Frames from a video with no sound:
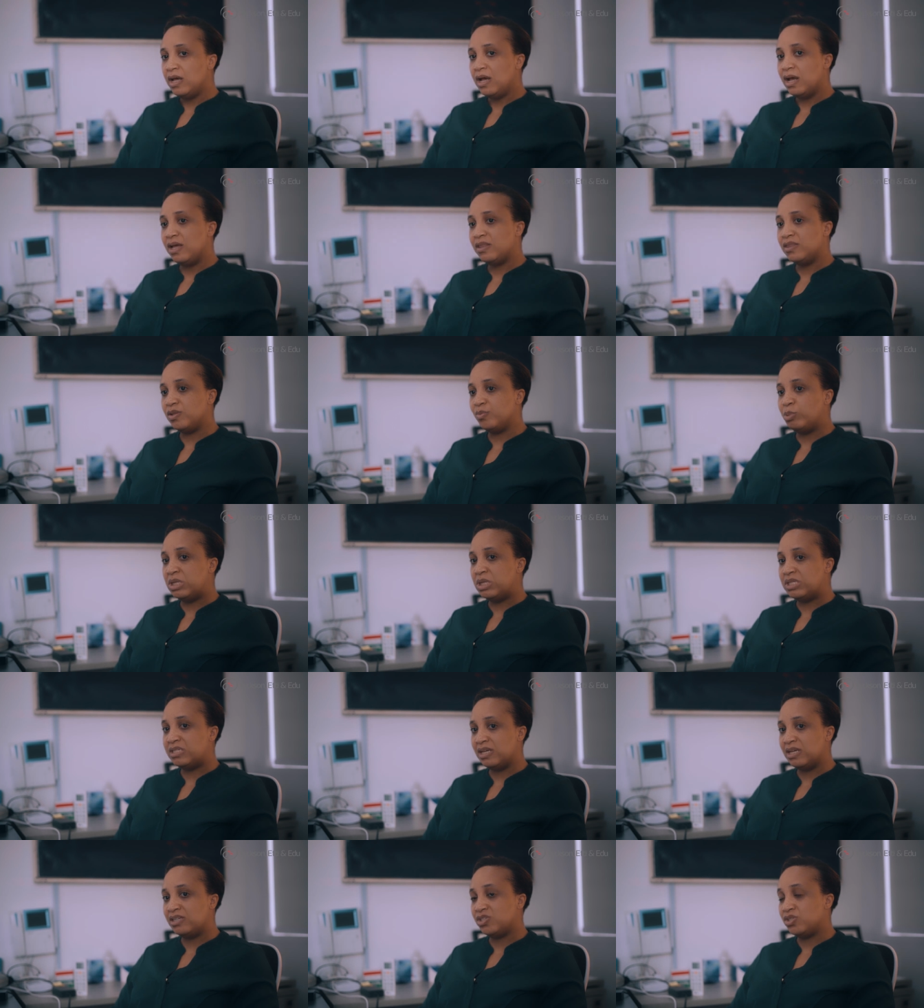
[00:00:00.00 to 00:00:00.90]
and the
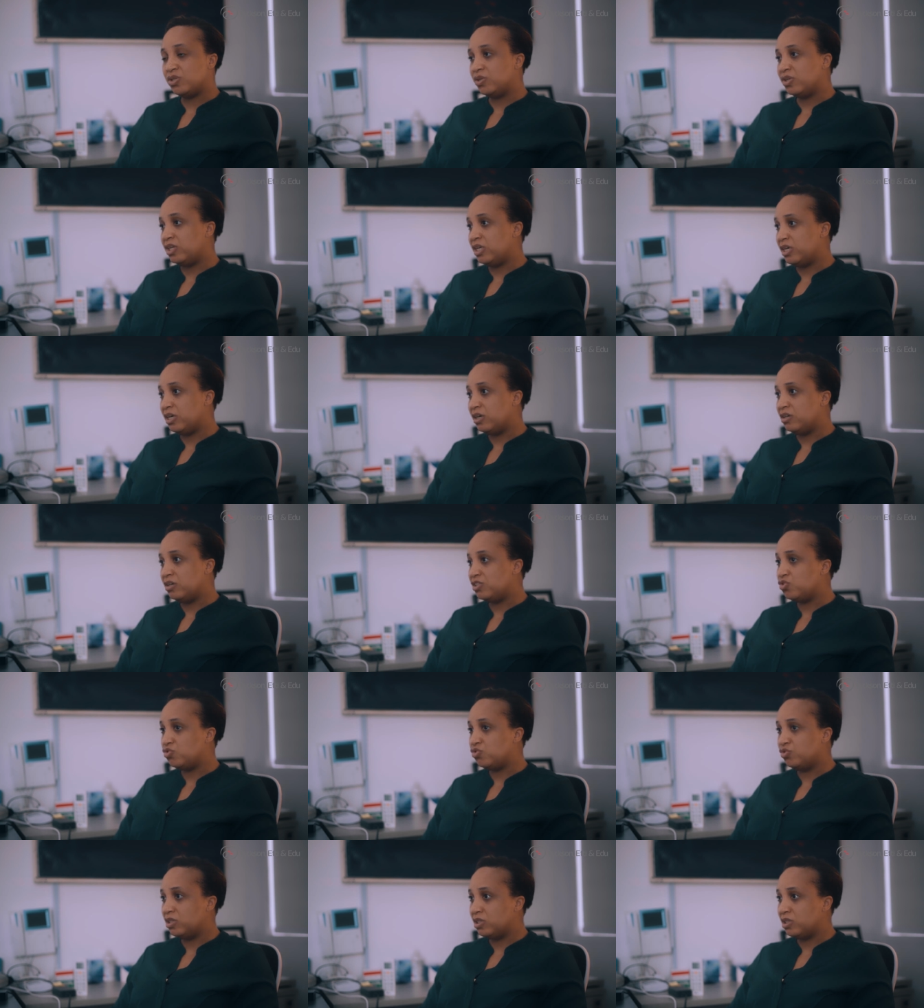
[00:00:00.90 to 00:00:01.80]
potential here,
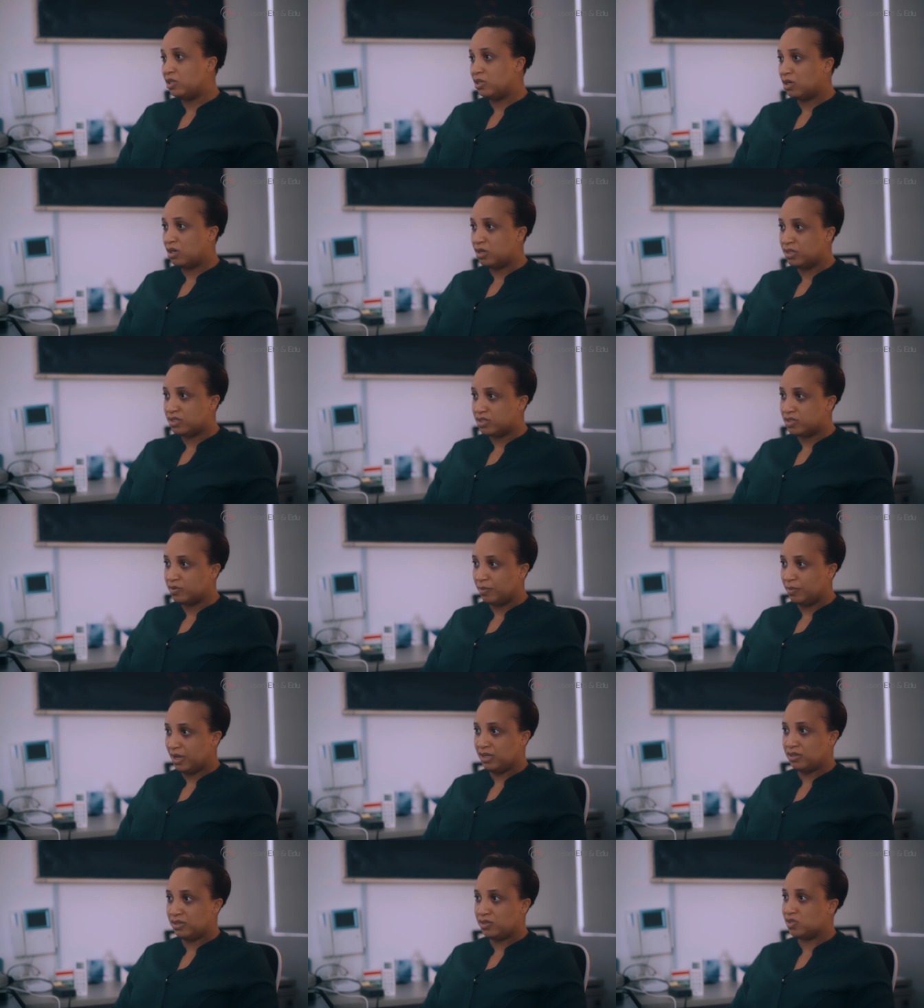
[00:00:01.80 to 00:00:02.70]
it's really hard to
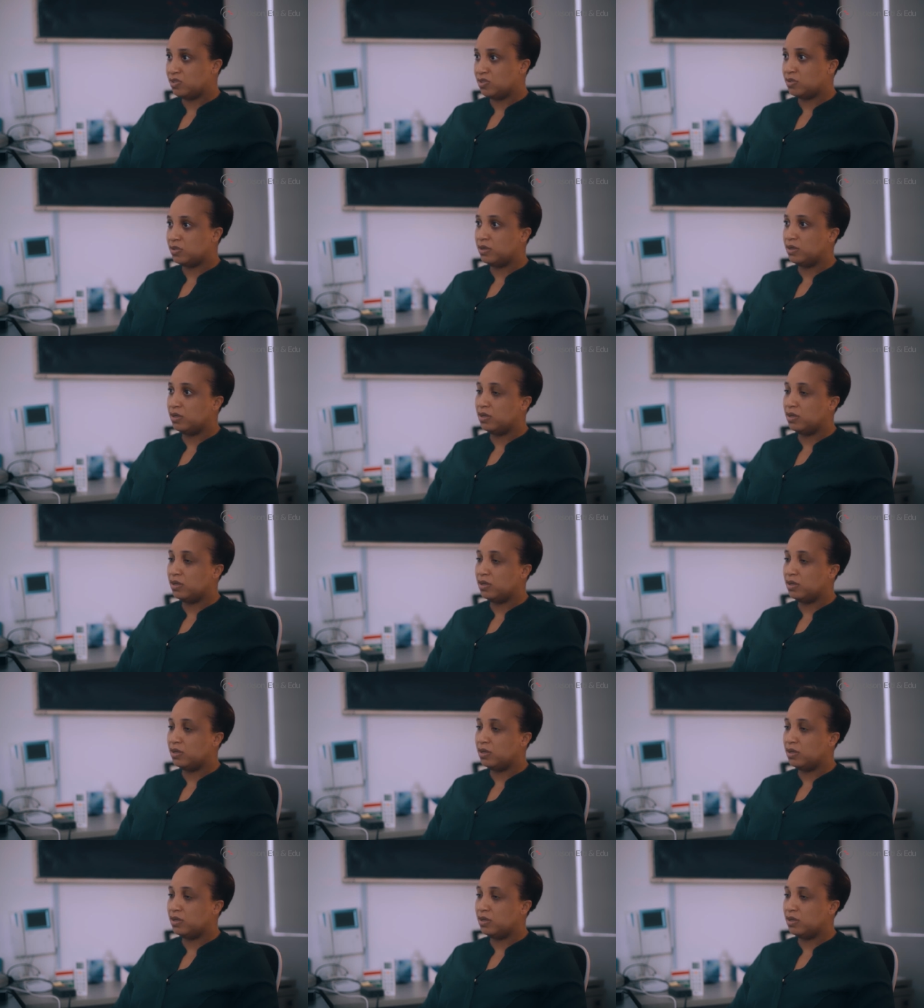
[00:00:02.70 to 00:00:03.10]
match.